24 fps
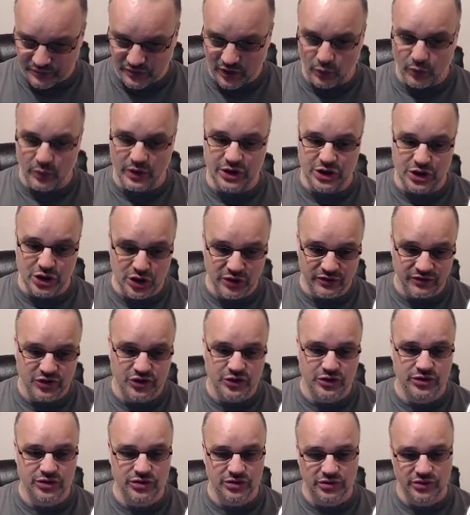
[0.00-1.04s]
when you've
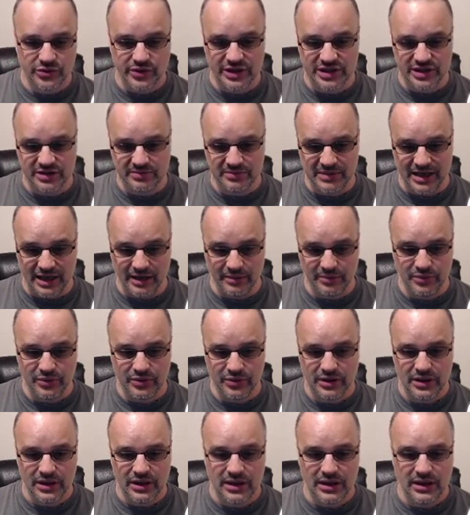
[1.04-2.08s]
created a map,
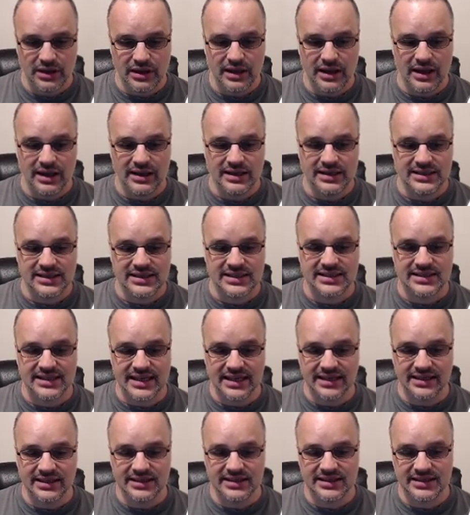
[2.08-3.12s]

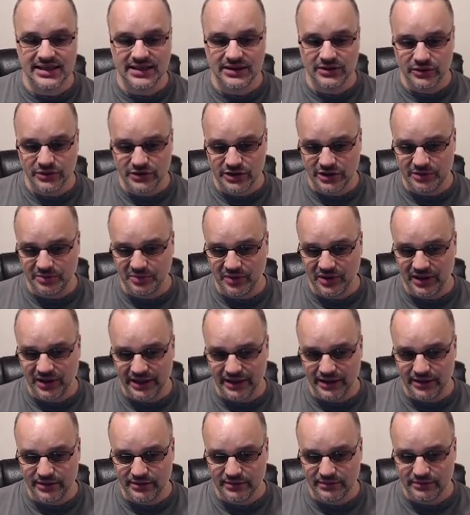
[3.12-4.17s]
send a signal to the player.